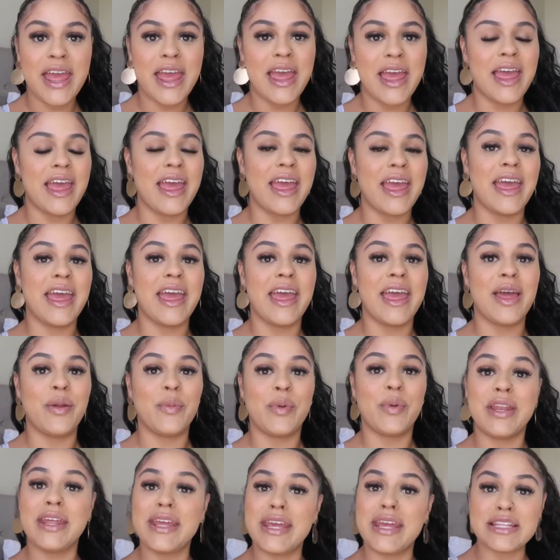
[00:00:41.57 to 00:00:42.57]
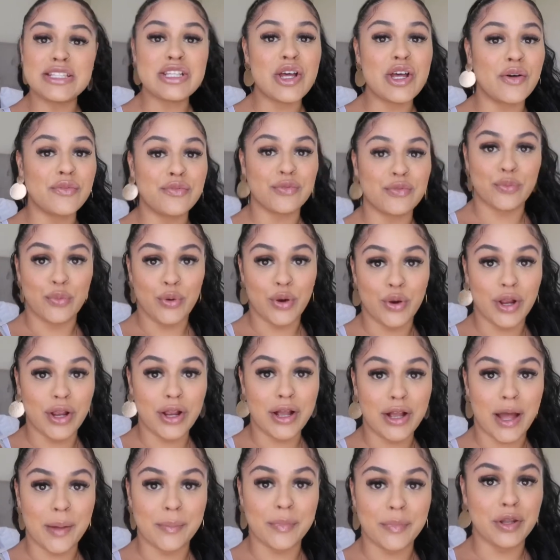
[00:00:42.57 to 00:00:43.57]
And when he gets home from work,
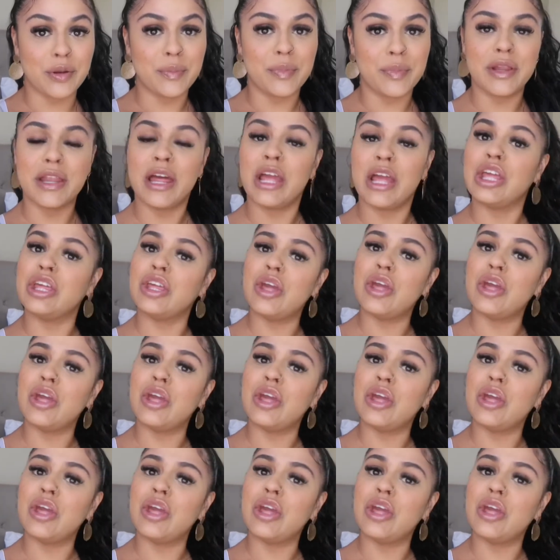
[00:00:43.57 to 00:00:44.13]
I'm gonna be like,